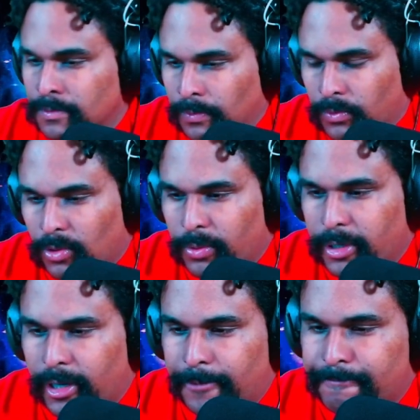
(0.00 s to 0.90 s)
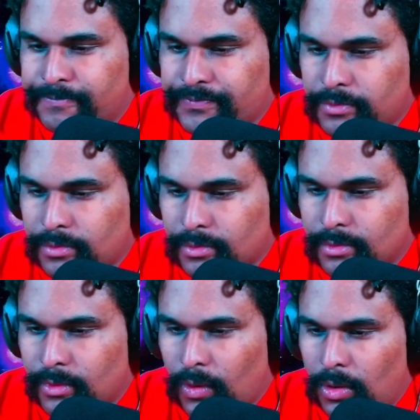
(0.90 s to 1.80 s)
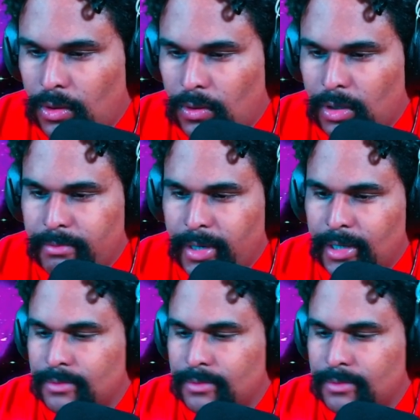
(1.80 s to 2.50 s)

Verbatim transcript: Where are we at? Oh, come back.